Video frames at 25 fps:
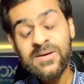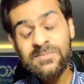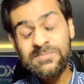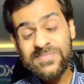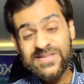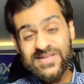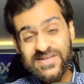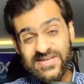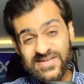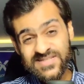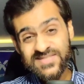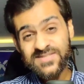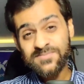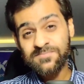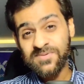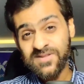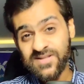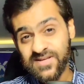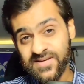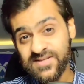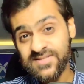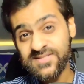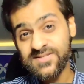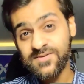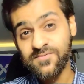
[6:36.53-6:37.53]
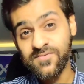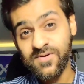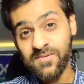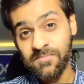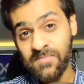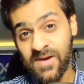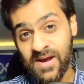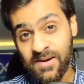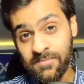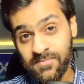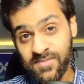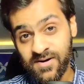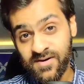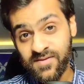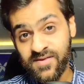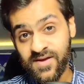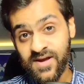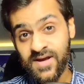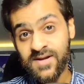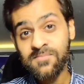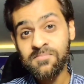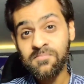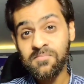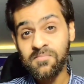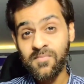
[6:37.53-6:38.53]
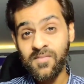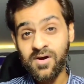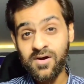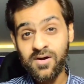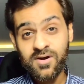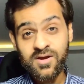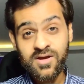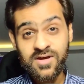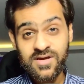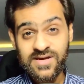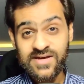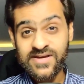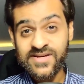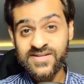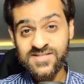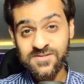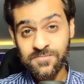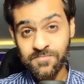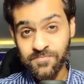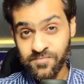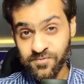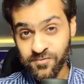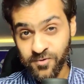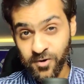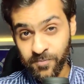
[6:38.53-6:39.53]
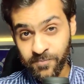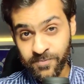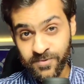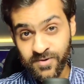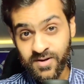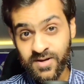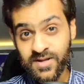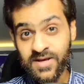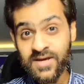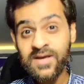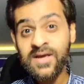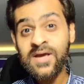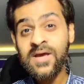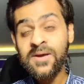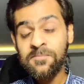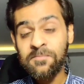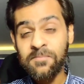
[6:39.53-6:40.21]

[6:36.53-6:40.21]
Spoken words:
Please remember that. Mark it properly.